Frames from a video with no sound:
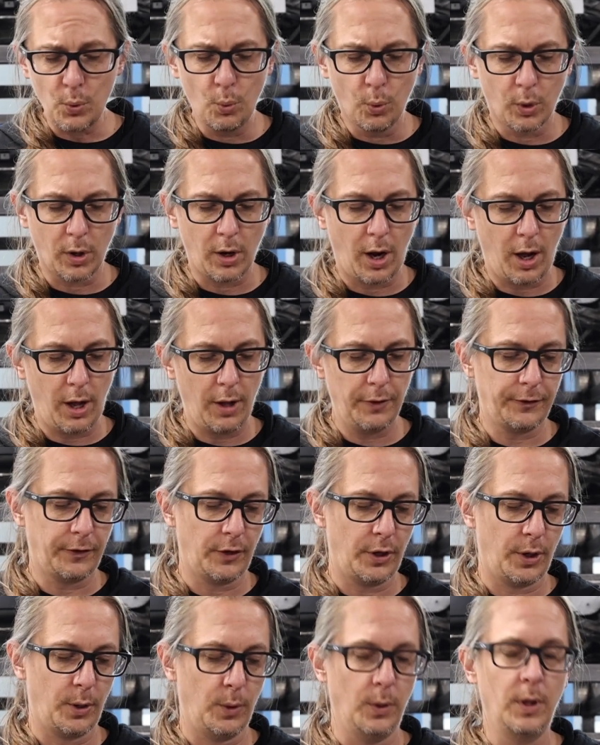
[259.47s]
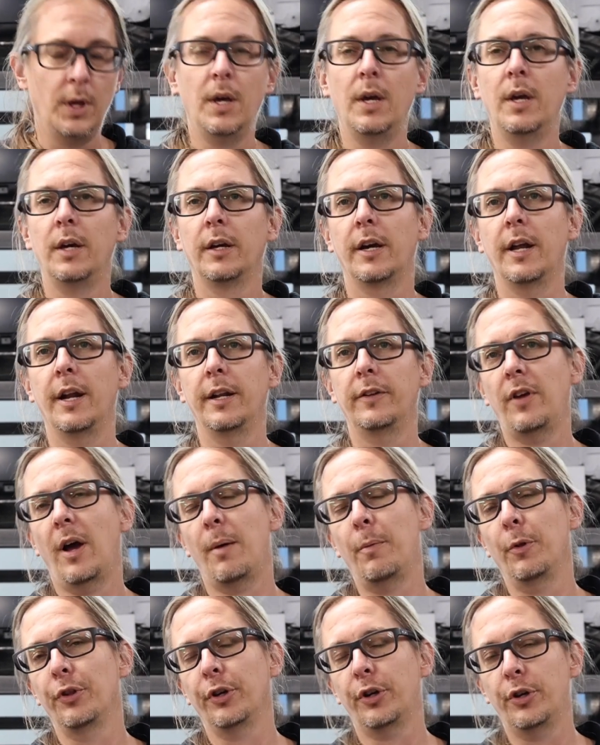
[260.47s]
We're also gonna
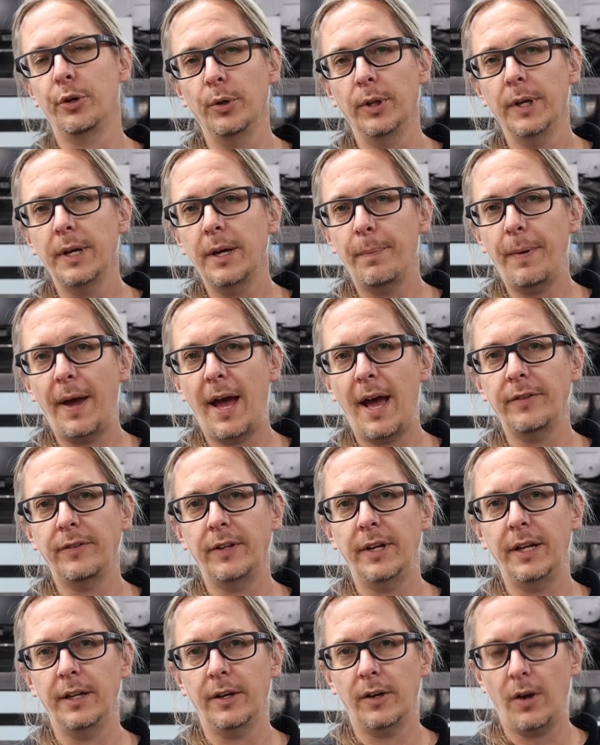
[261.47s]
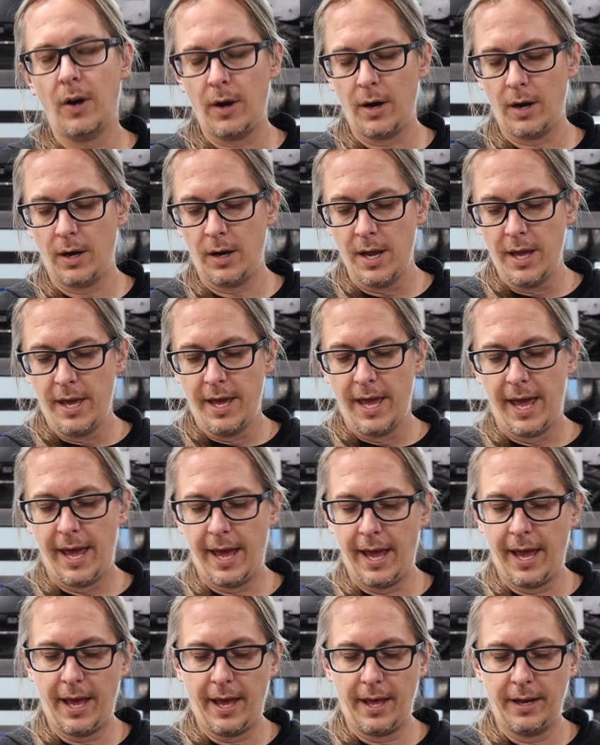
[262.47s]
double the cooling capacity of the car,
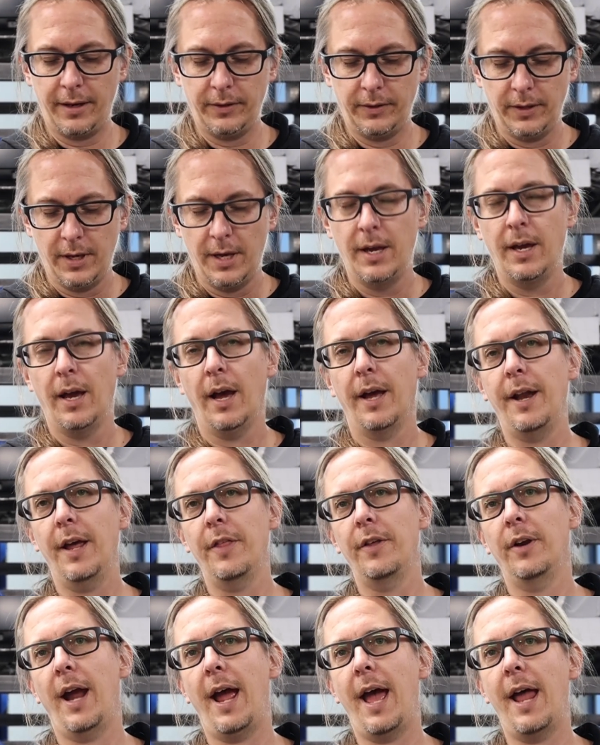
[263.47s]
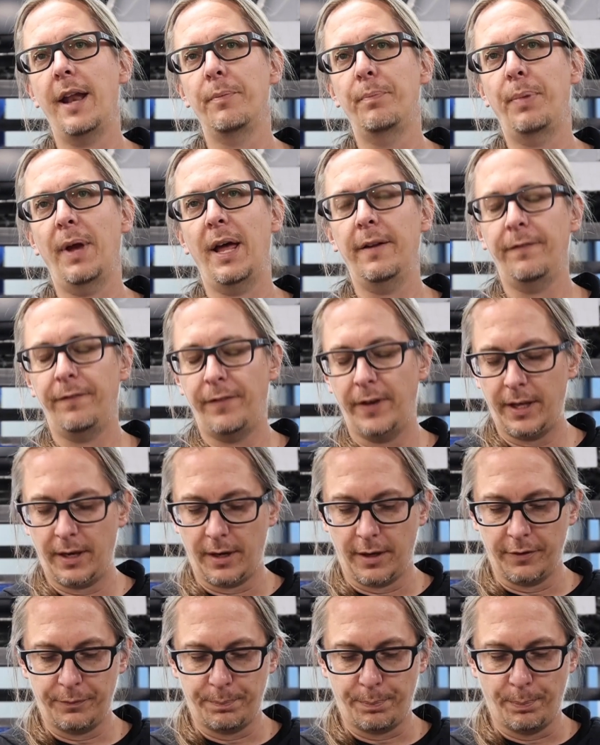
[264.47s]
and another added benefit
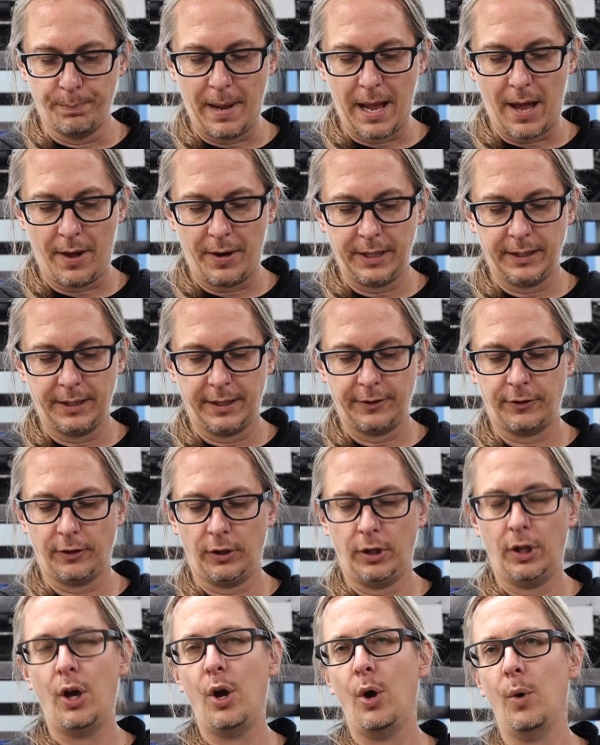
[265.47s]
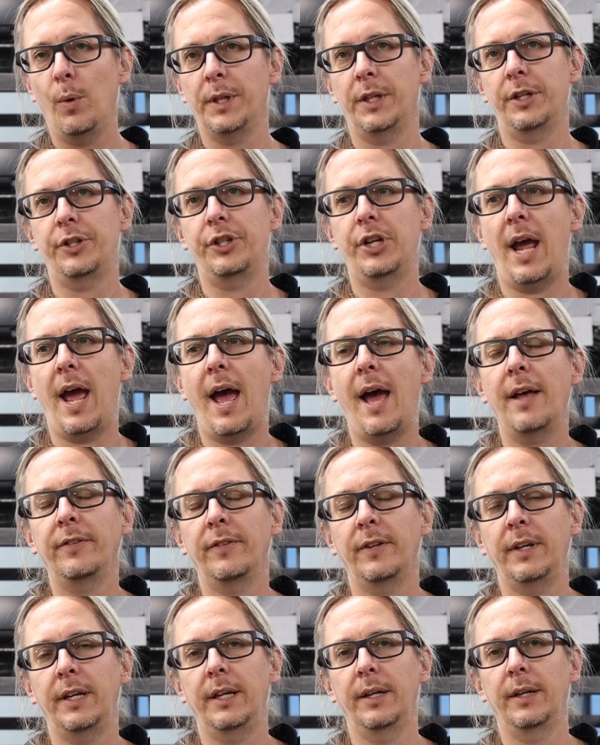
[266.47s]
of mounting this low in the
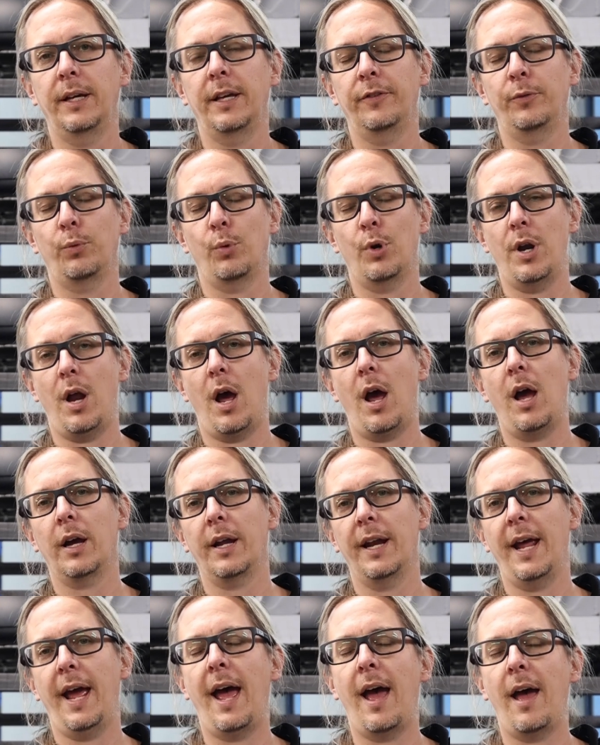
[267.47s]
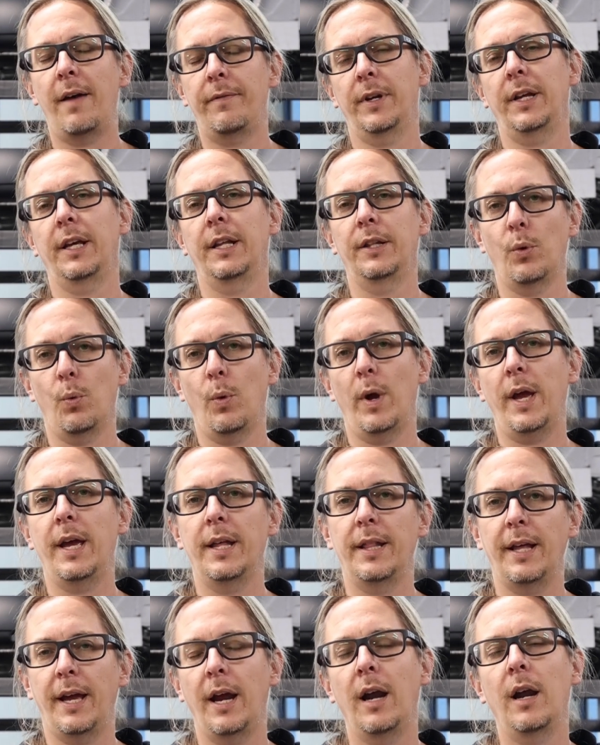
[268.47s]
chassis is we're not gonna have it in the way
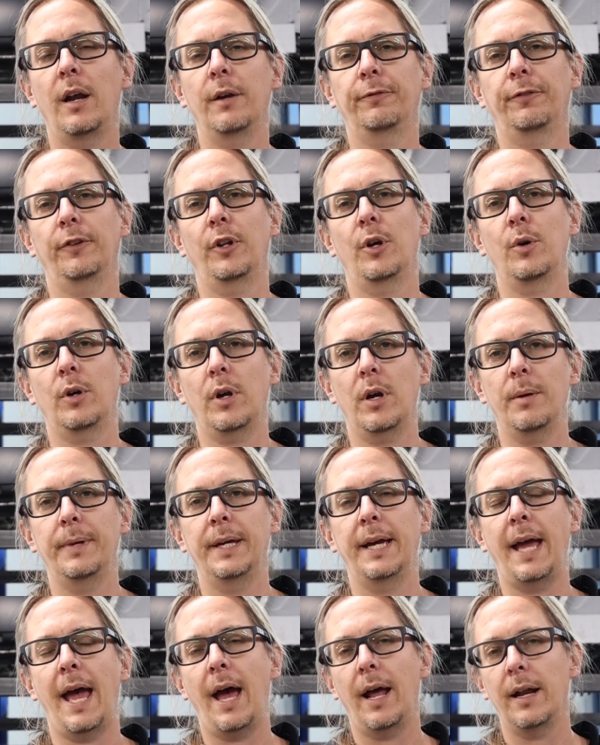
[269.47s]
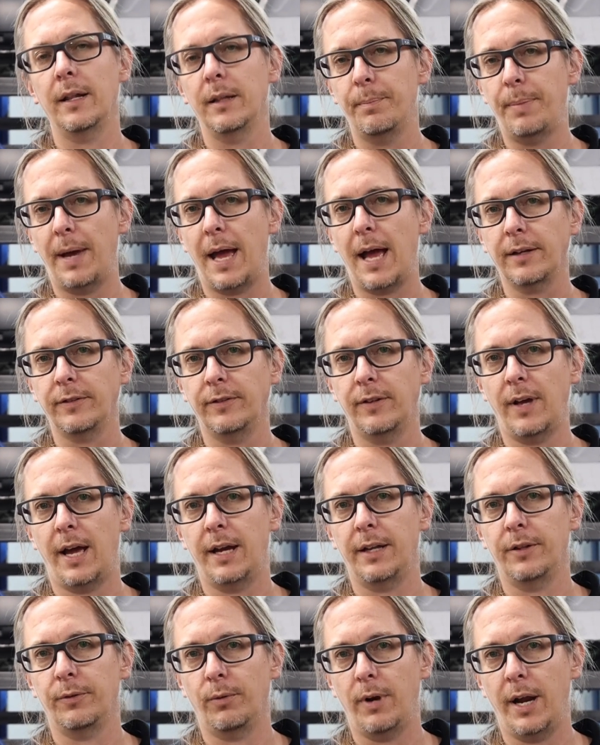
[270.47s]
of the airflow coming out of the back
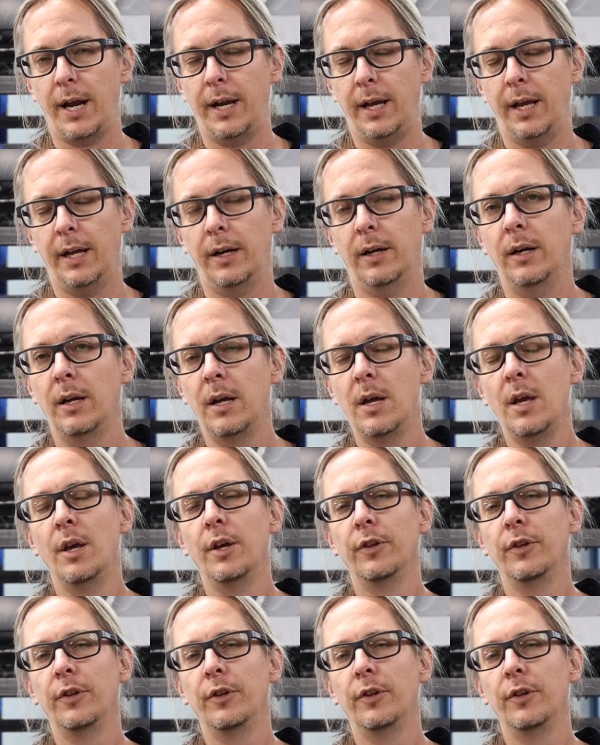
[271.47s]
side of the radiator.